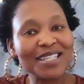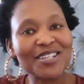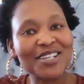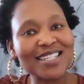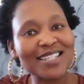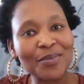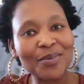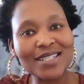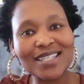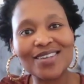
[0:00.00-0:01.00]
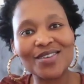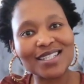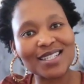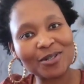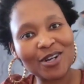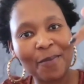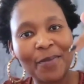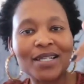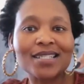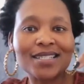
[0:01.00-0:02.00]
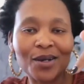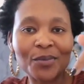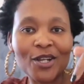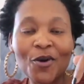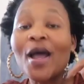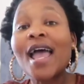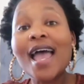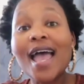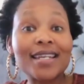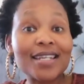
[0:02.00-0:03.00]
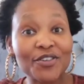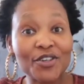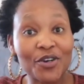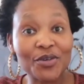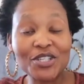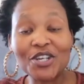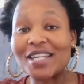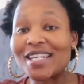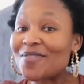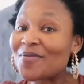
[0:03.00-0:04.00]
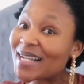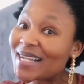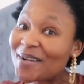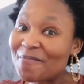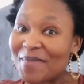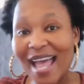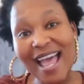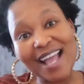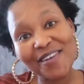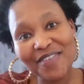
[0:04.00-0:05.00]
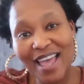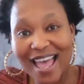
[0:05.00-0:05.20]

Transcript: Please consider pressing the red subscribe button down below. And if you are a returnee, welcome back,